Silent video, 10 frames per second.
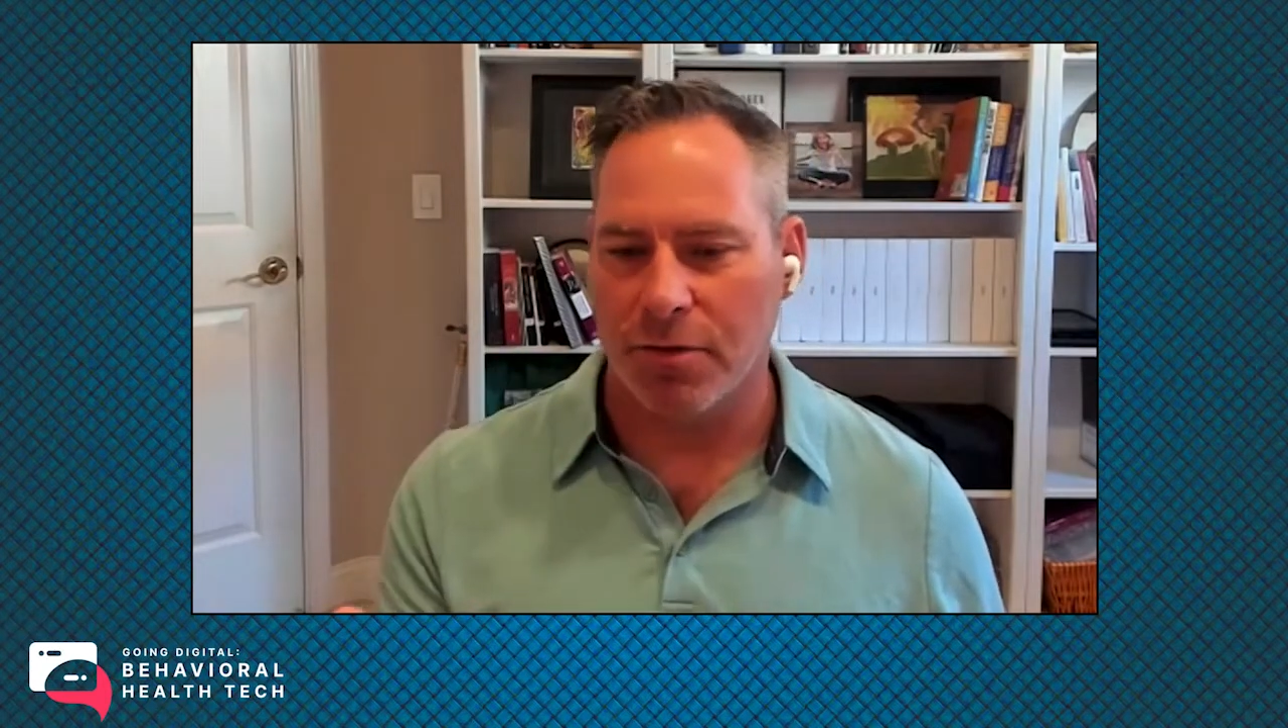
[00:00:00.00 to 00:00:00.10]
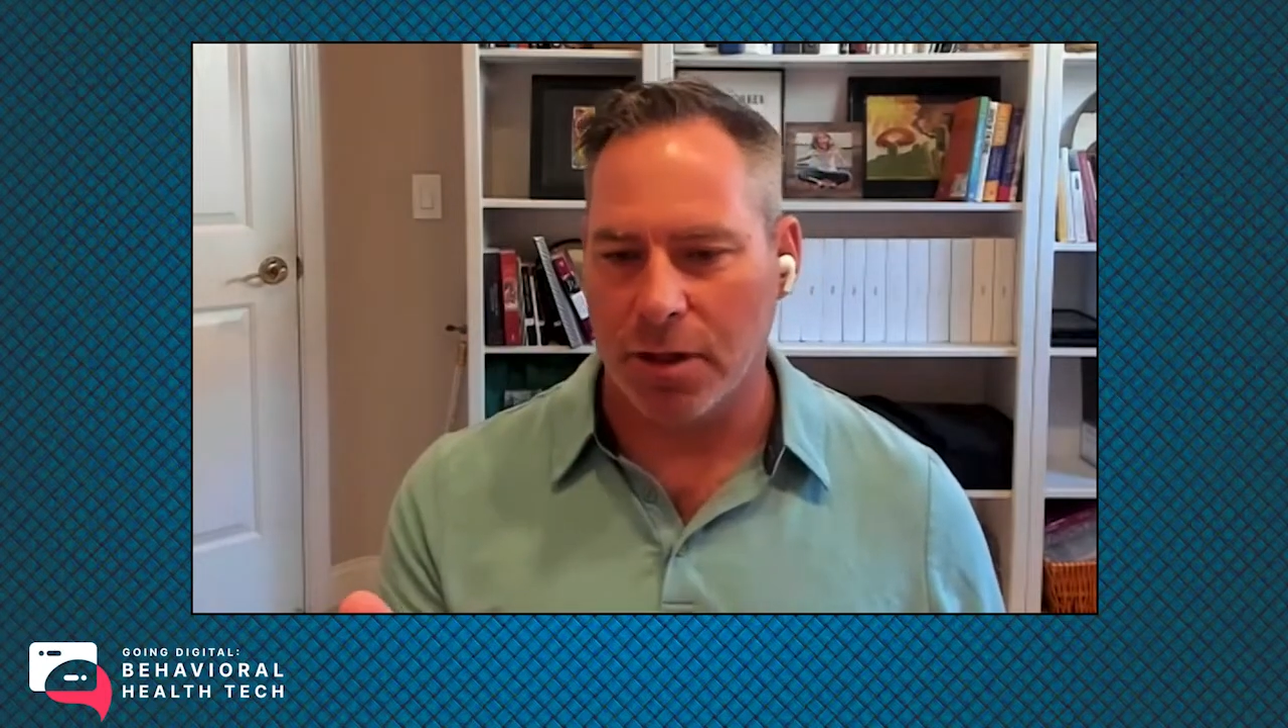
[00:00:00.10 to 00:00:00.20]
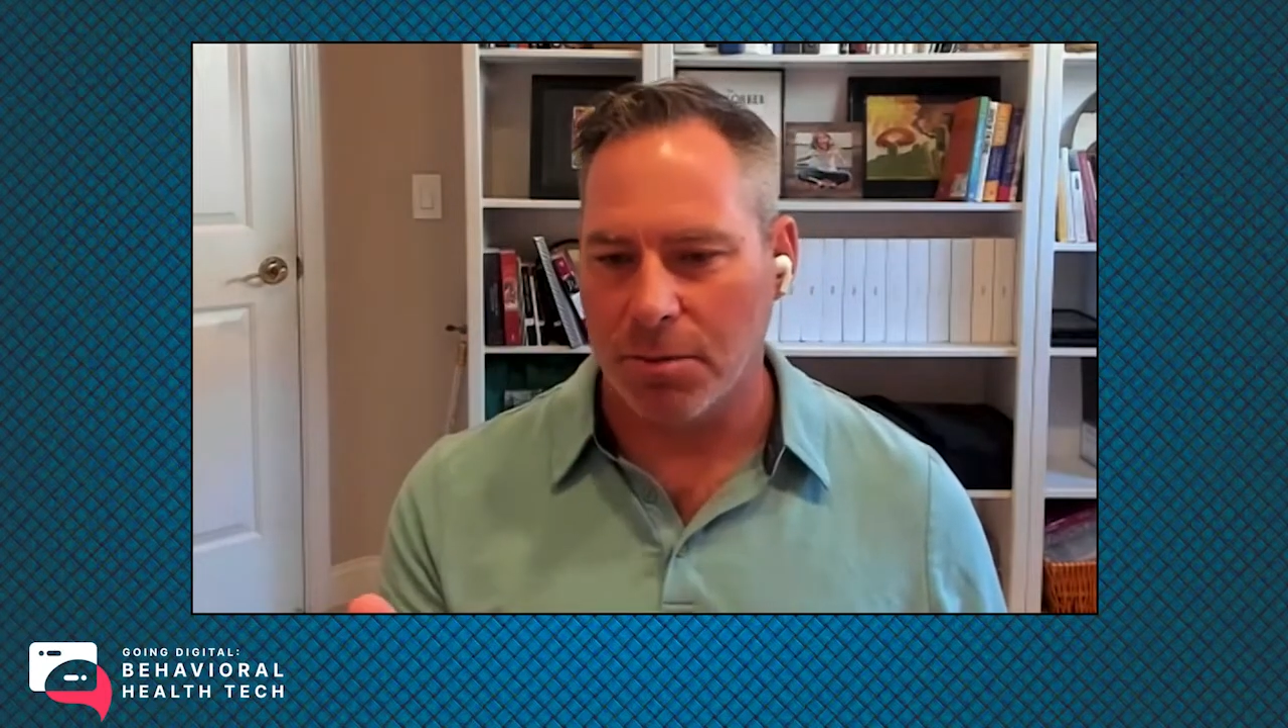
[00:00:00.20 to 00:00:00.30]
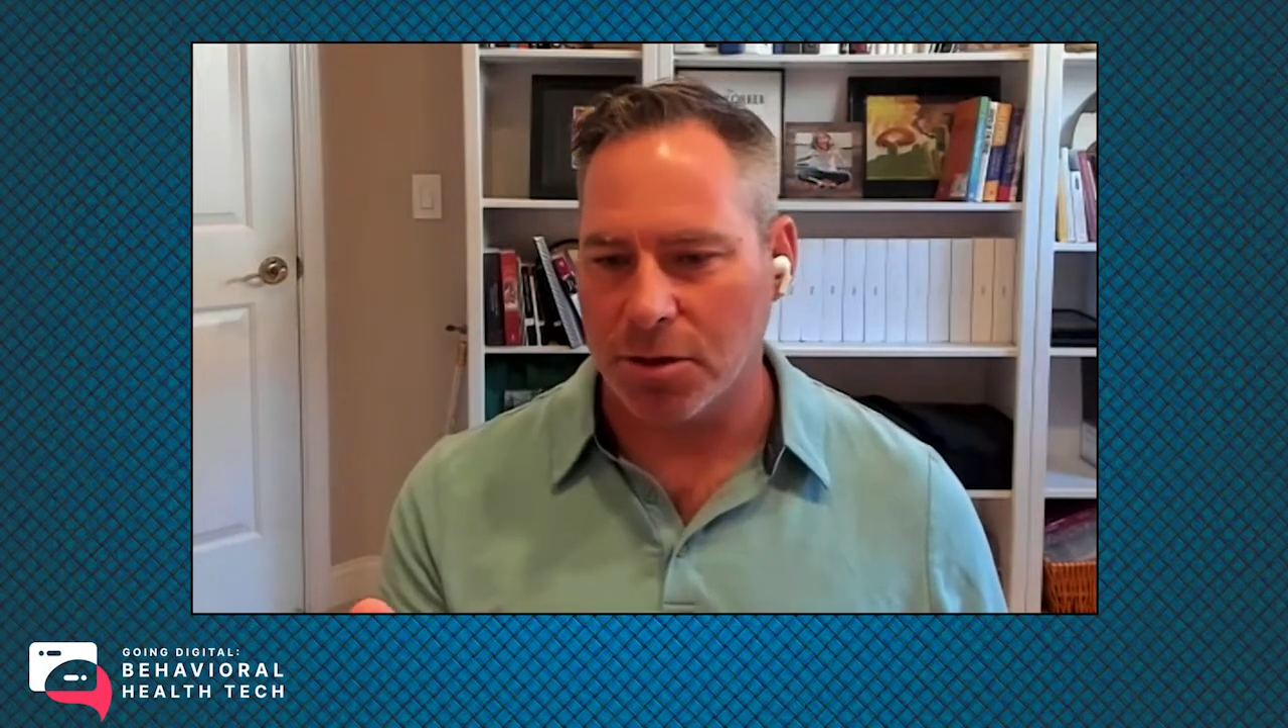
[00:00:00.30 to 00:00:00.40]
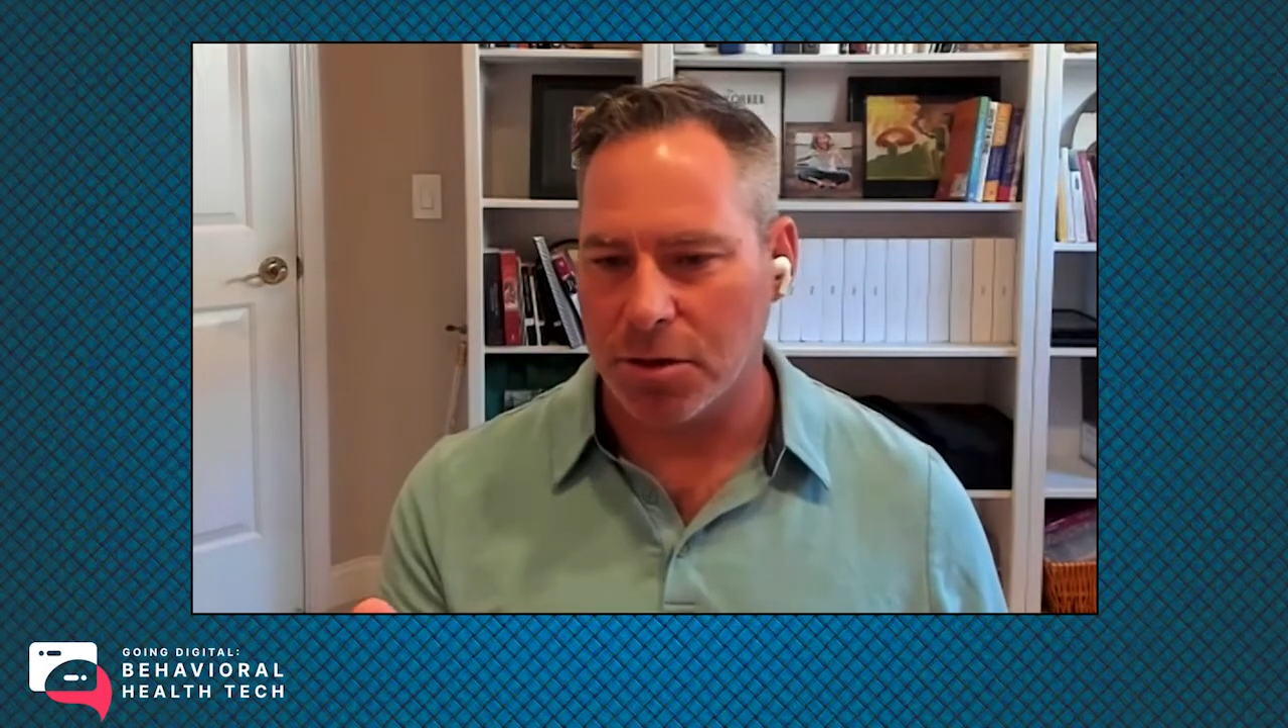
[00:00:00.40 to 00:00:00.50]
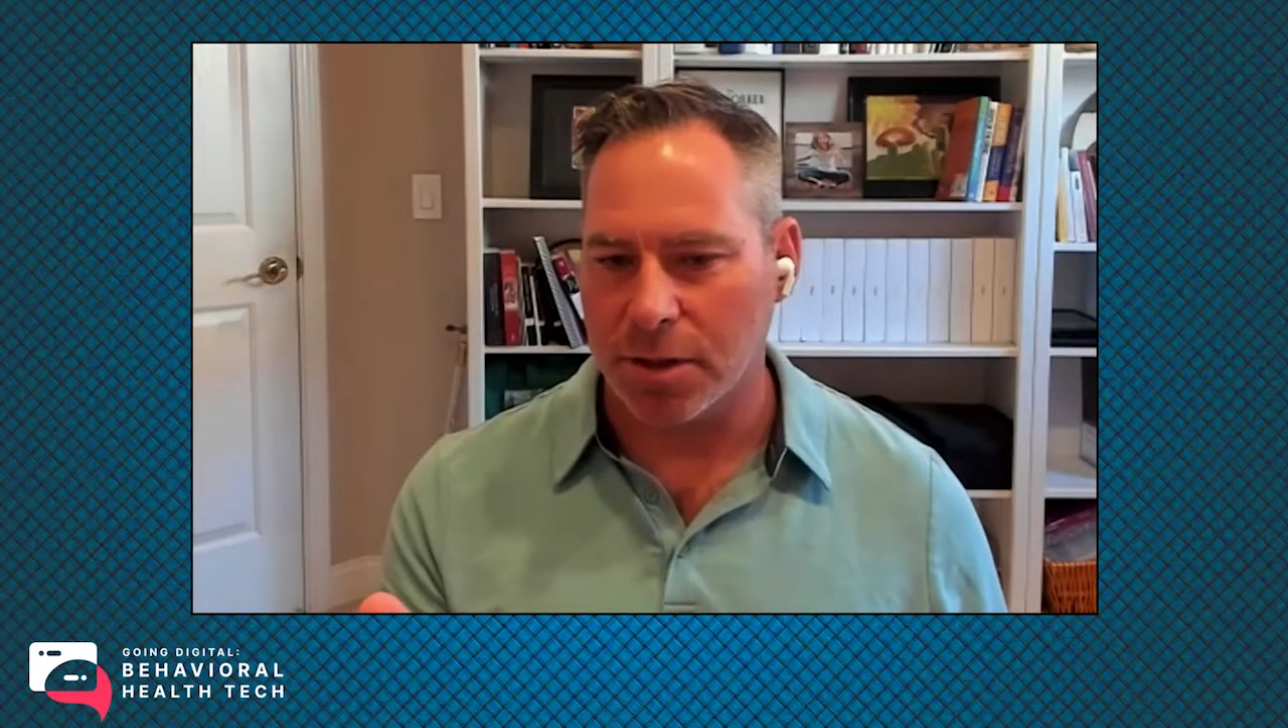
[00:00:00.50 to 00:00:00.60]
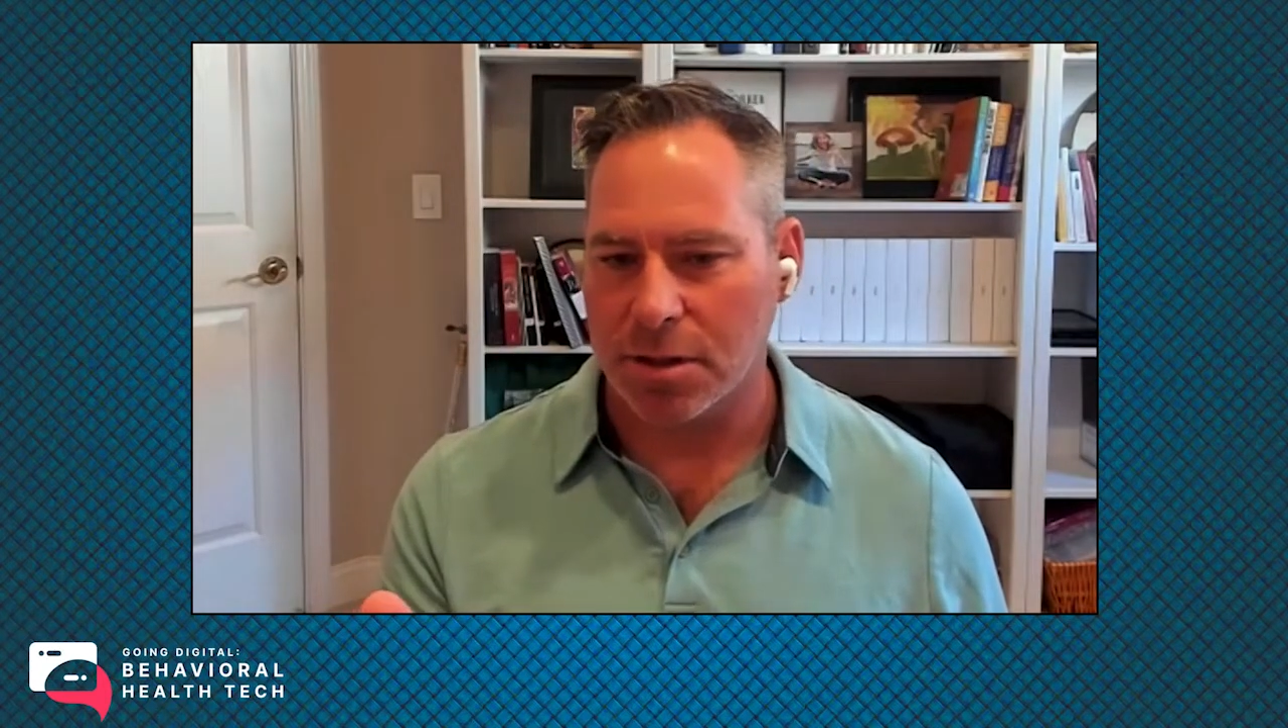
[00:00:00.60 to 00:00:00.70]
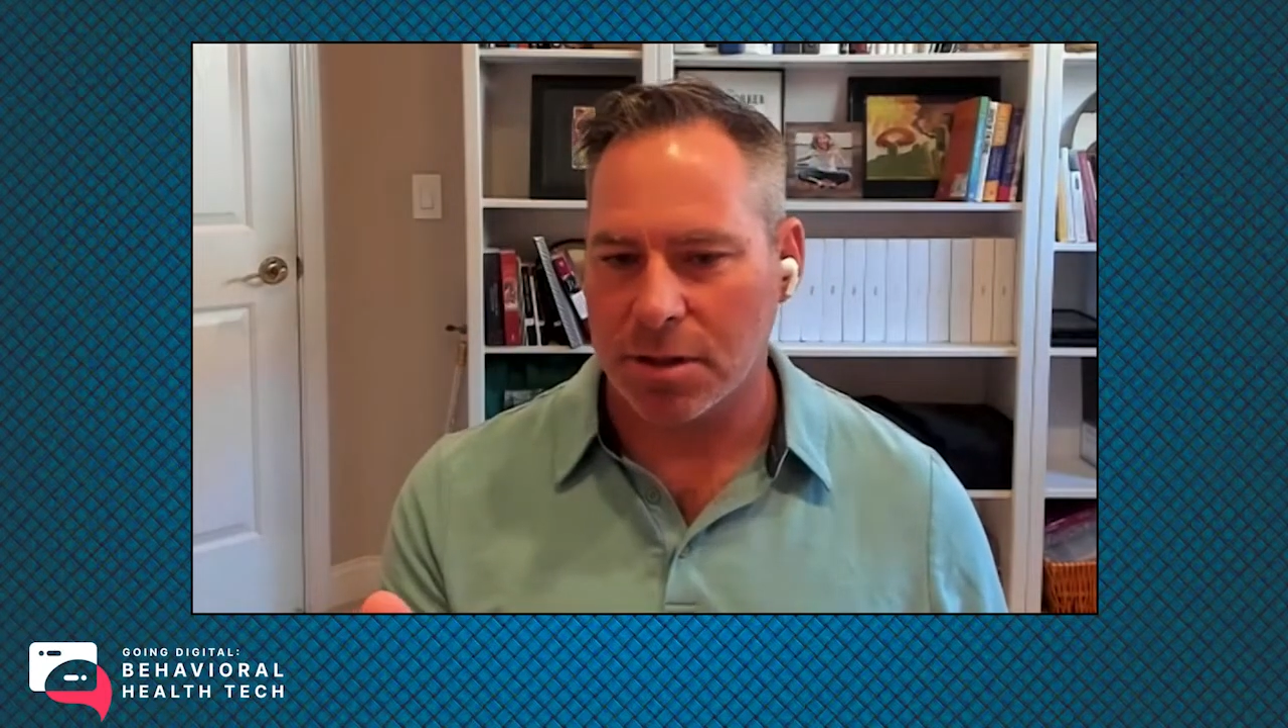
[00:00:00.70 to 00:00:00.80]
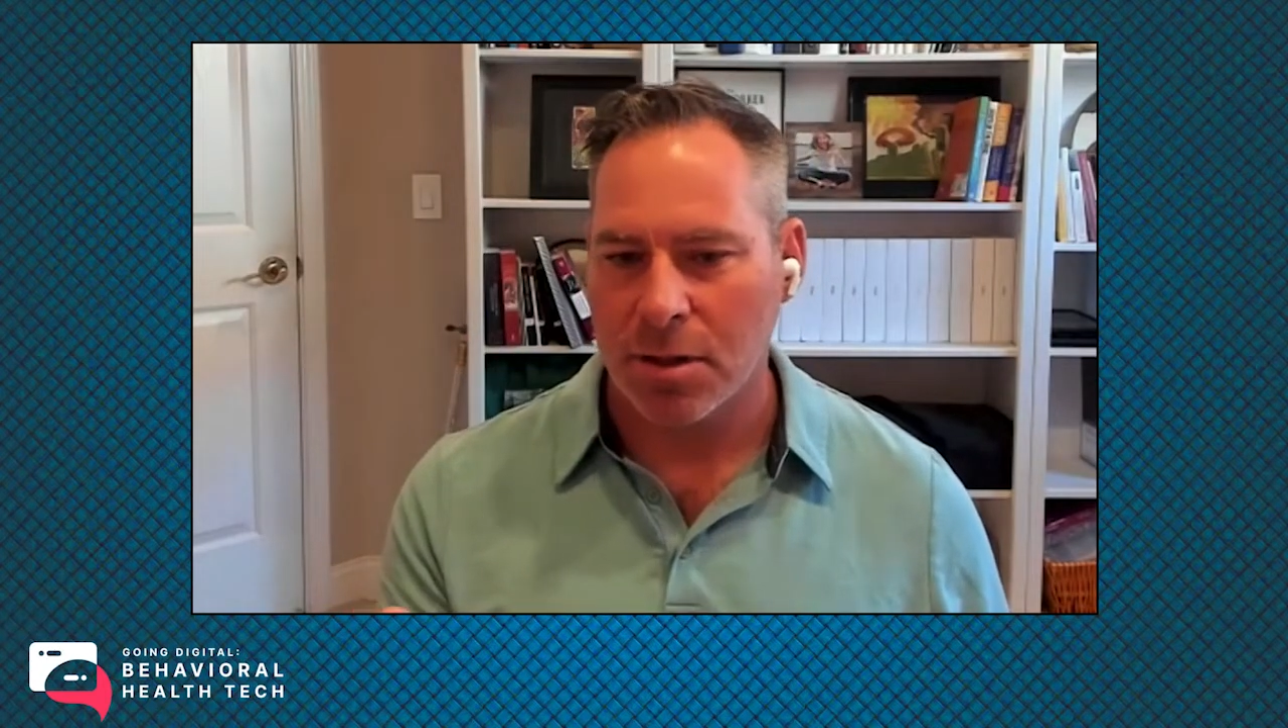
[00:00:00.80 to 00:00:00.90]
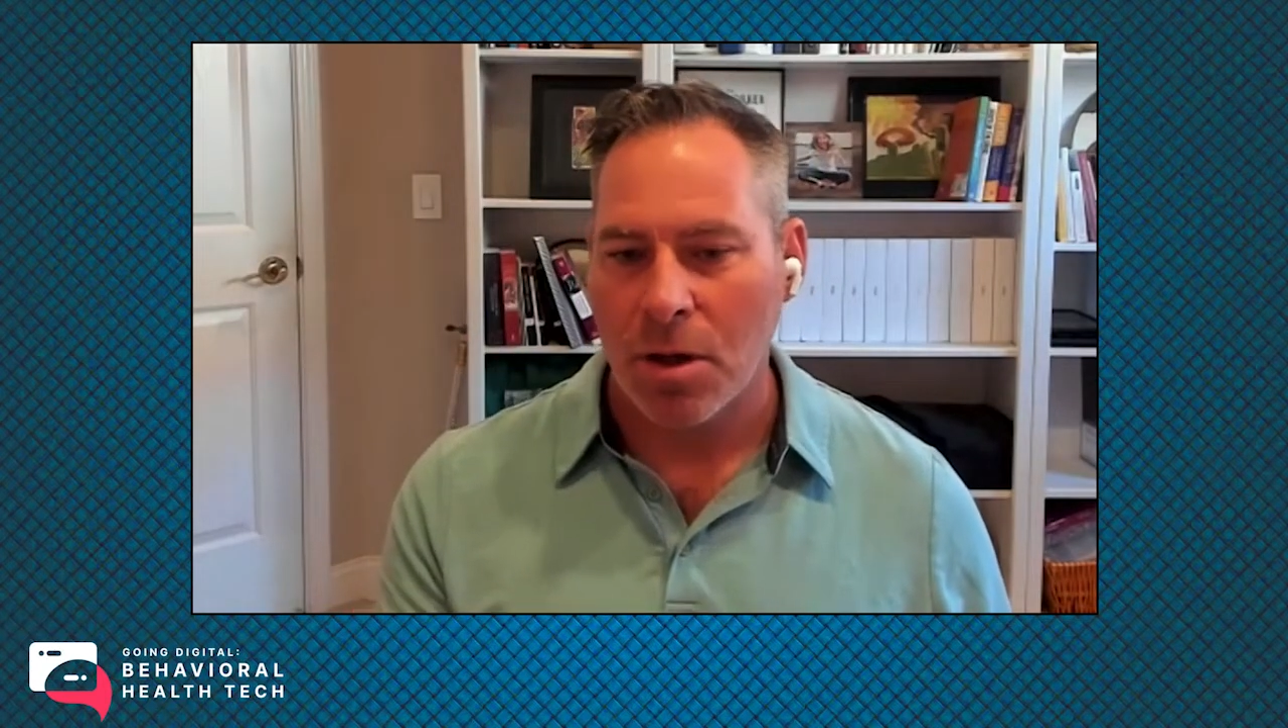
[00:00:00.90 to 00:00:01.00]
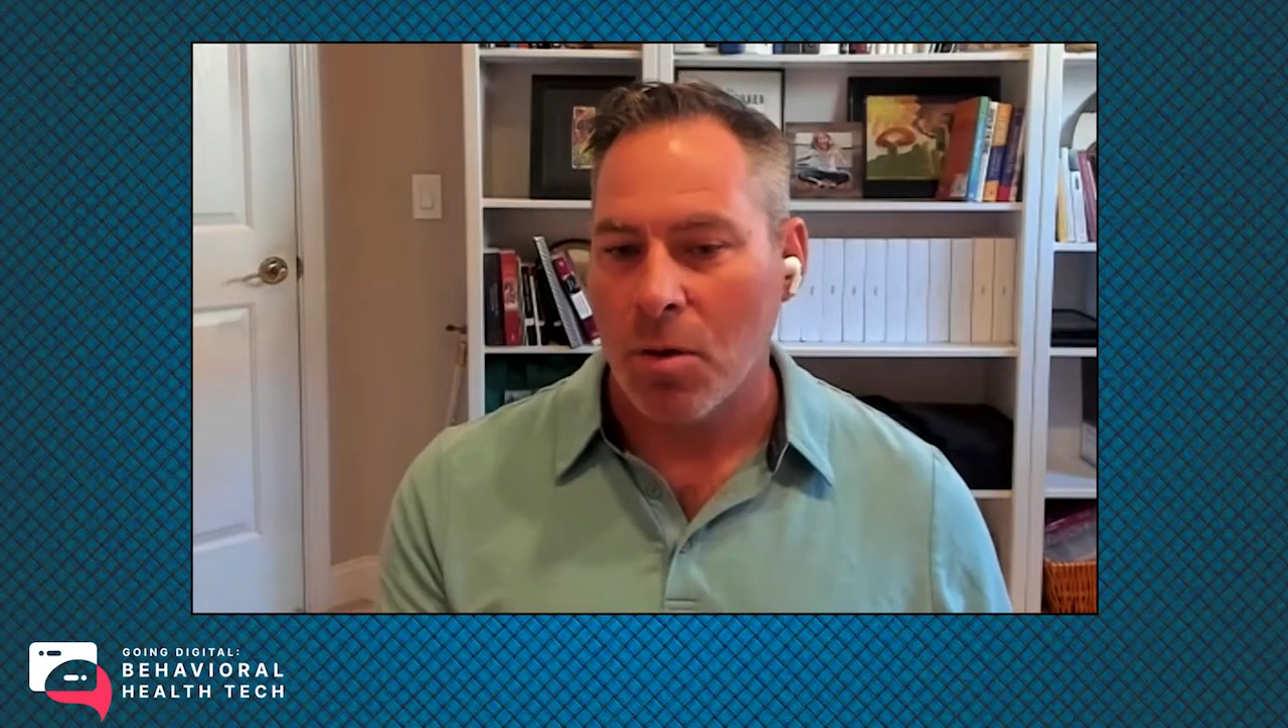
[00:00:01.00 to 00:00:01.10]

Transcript: available to us